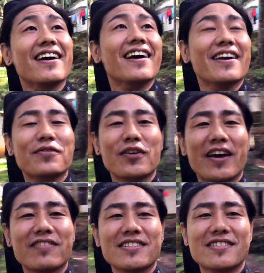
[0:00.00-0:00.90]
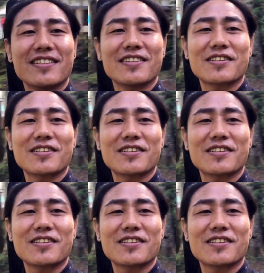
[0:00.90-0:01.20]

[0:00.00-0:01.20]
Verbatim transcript: Uh, if you haven't seen the